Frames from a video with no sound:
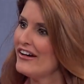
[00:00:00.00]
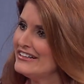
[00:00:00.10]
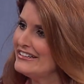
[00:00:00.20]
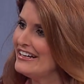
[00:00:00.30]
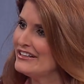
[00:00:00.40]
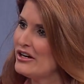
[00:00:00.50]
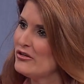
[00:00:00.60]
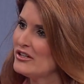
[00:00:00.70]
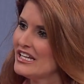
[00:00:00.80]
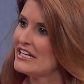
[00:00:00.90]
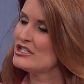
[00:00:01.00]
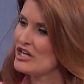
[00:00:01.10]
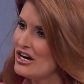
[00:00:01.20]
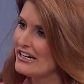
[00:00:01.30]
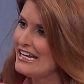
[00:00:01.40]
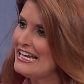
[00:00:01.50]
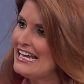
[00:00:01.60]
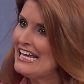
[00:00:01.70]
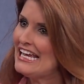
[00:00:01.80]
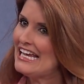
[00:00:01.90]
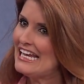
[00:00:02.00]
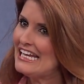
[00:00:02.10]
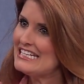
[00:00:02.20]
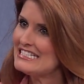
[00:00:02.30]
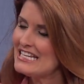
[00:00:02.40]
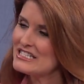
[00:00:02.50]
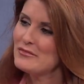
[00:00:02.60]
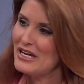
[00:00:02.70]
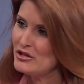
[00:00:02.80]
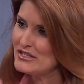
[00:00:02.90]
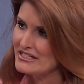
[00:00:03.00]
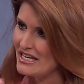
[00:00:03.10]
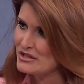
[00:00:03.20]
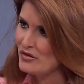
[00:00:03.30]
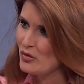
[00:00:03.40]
and go collect junk doesn't make you successful.